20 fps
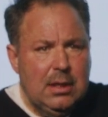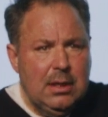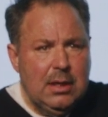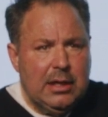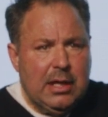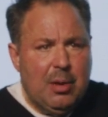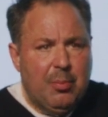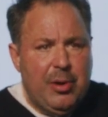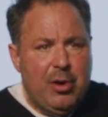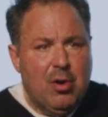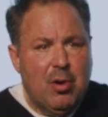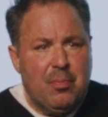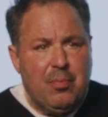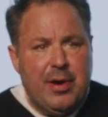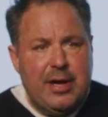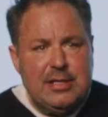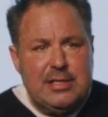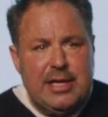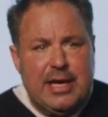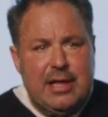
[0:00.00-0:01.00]
Can we all
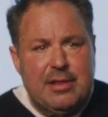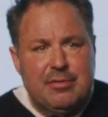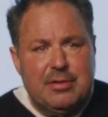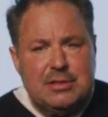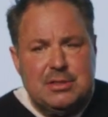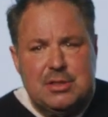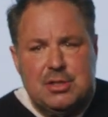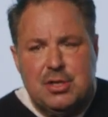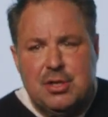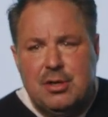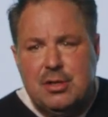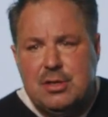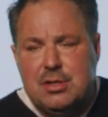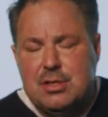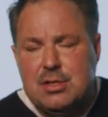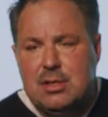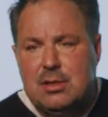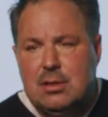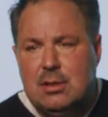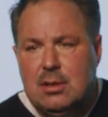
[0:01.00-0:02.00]
pray together as a
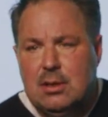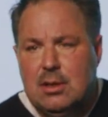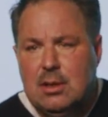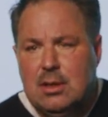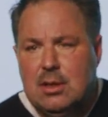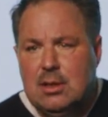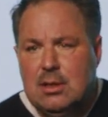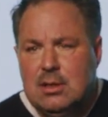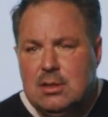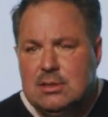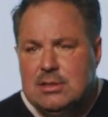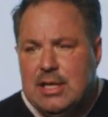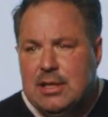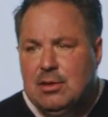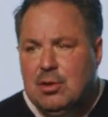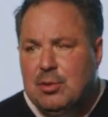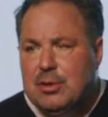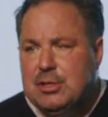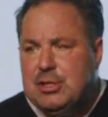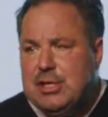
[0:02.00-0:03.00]
church? Say,
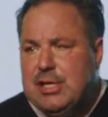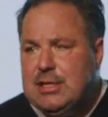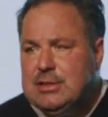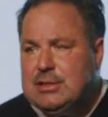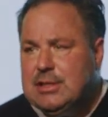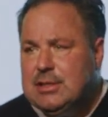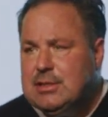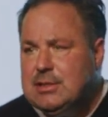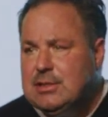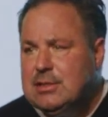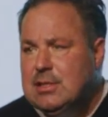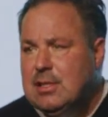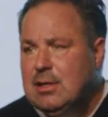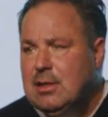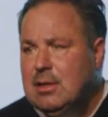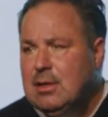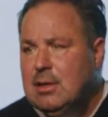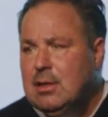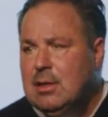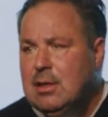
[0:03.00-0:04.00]
Lord Jesus,
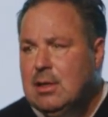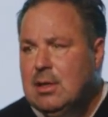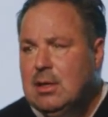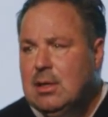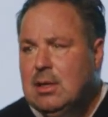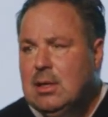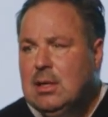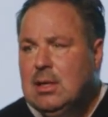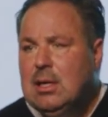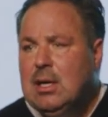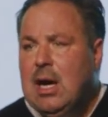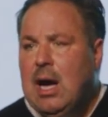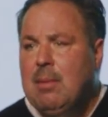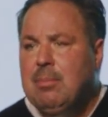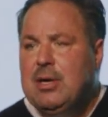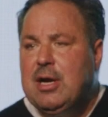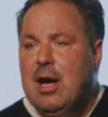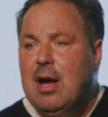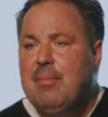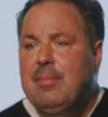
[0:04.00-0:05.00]
I'm
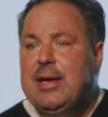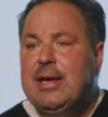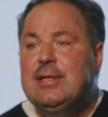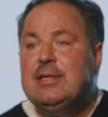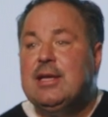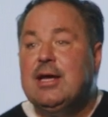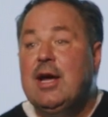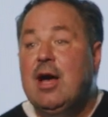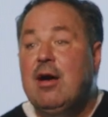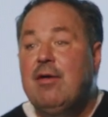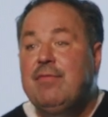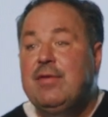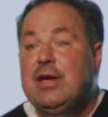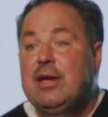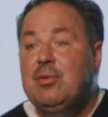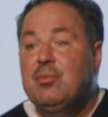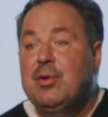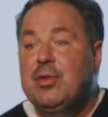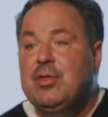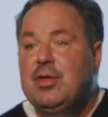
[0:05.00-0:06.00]
coming into covenant
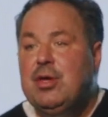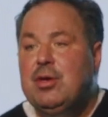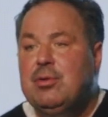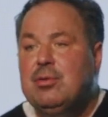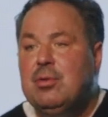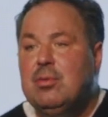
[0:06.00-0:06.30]
with you.